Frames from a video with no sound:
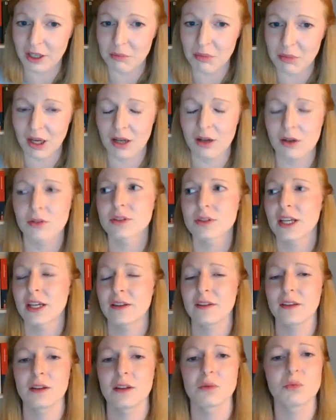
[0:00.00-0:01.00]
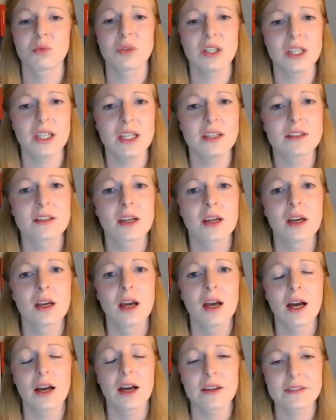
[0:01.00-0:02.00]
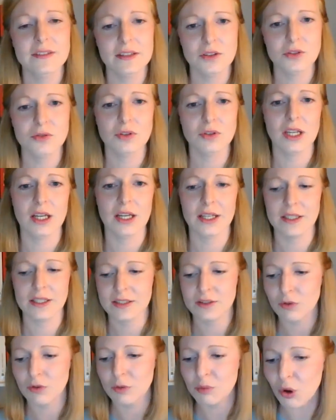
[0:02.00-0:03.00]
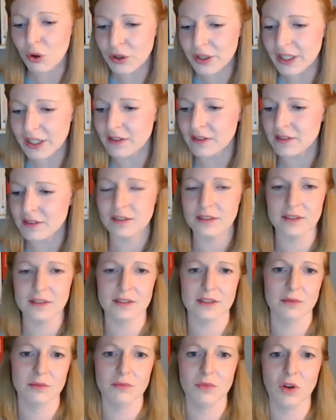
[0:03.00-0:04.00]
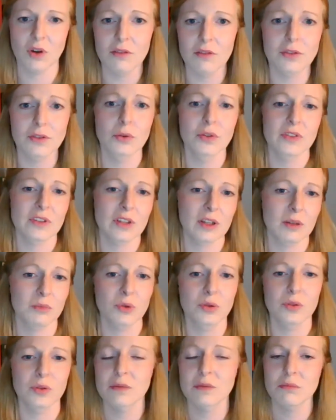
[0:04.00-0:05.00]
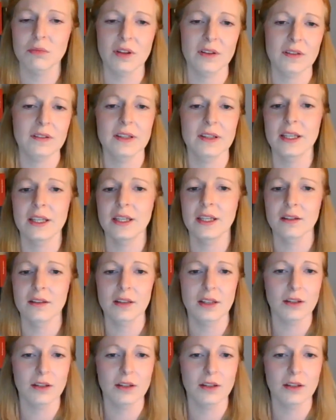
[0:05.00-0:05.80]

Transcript: about, and then we need a centralized reporting system of those numbers, monthly,